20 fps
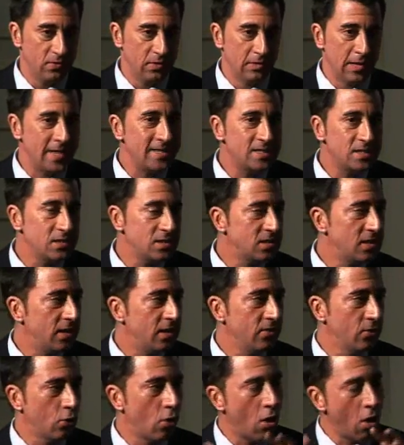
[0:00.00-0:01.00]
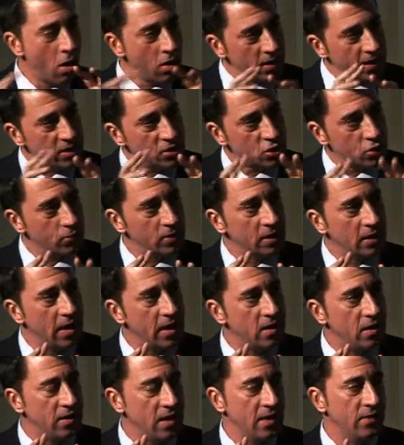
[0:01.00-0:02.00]
licensing, they're all
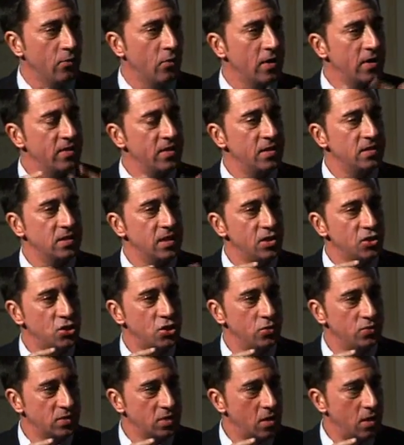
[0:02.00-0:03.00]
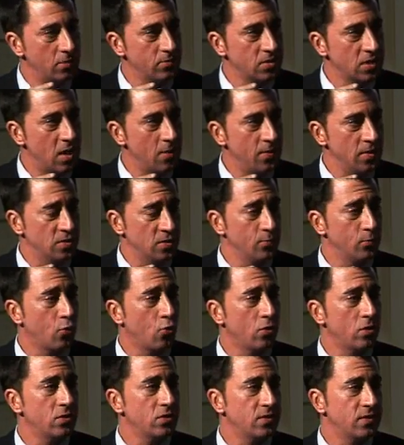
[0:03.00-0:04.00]
interrelated. And if one of these issues comes up, it's
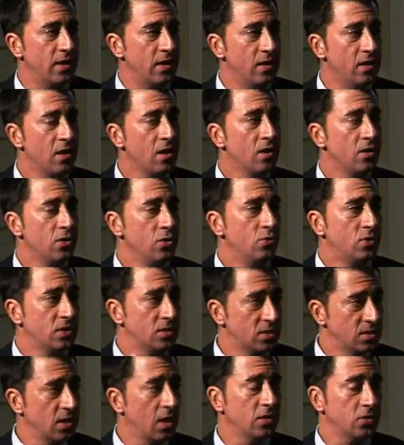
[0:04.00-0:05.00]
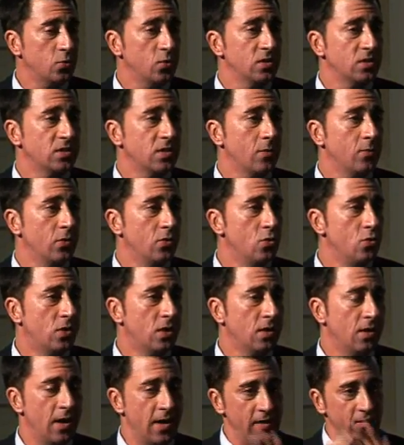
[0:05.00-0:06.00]
important that you consult with someone who
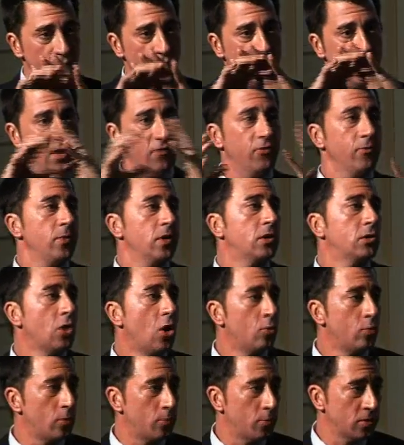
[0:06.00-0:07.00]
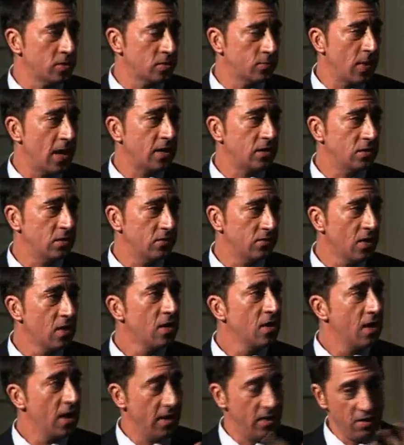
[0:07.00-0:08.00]
can kind of look at it from the global perspective
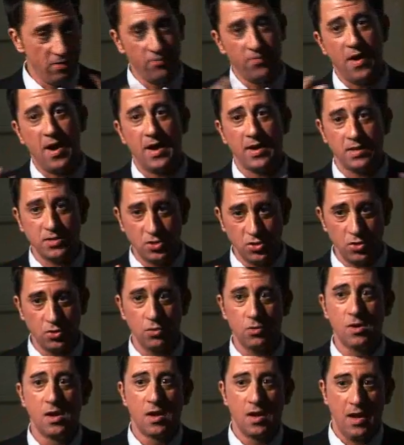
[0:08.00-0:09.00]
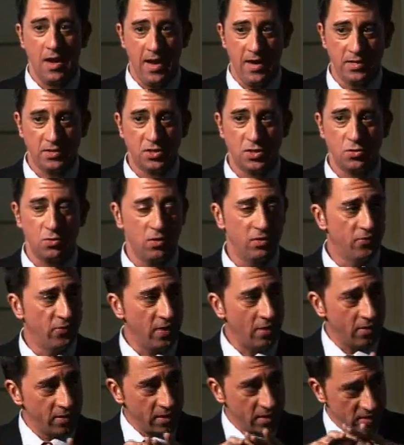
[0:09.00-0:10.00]
and advise you as to the
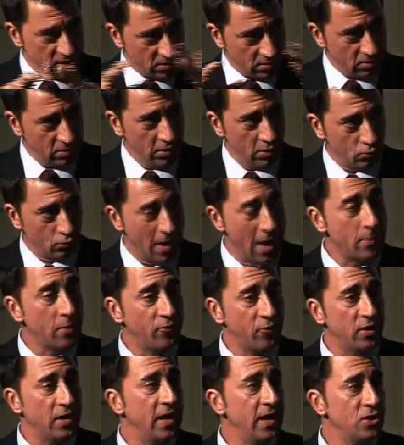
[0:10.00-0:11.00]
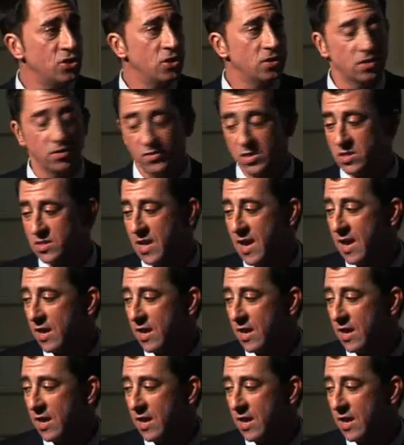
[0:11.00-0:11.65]
various ramifications of these